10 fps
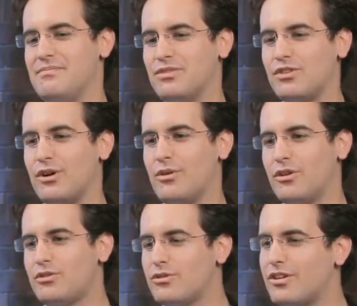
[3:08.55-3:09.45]
So
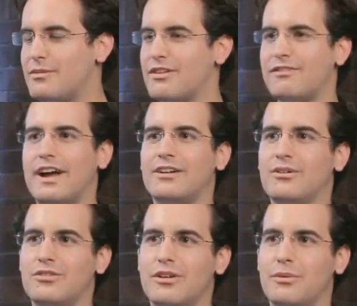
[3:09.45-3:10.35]
those are some of the
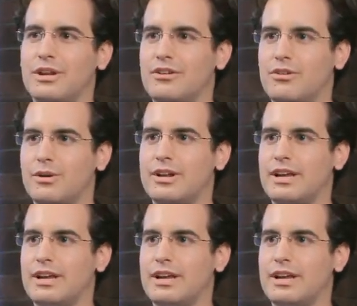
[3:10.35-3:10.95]
factors that went into it,